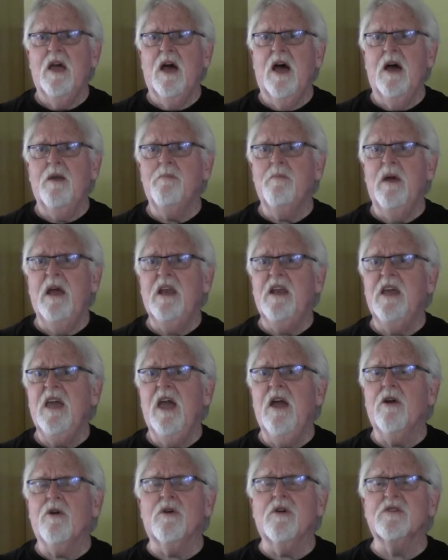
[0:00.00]
had many
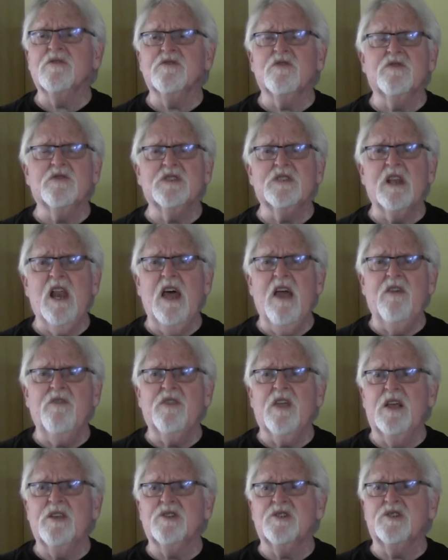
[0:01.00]
areas of his
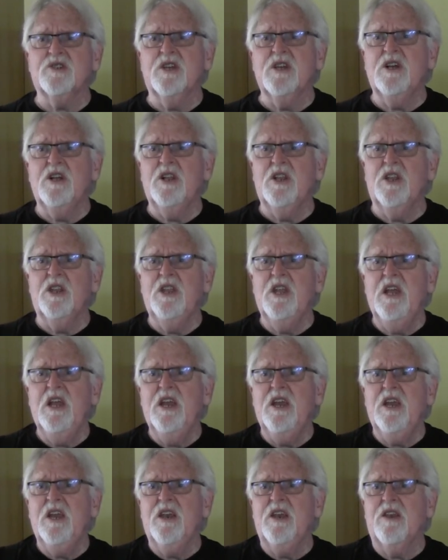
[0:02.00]
life that still
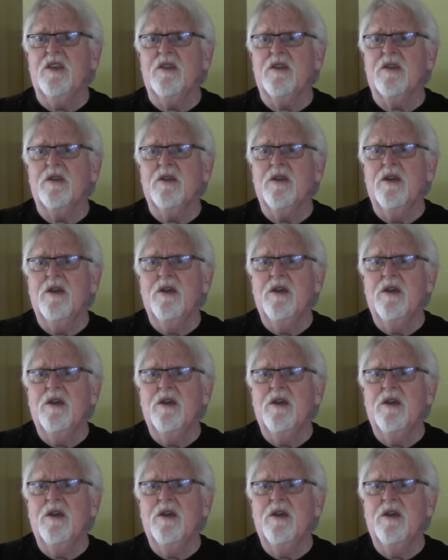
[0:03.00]
needed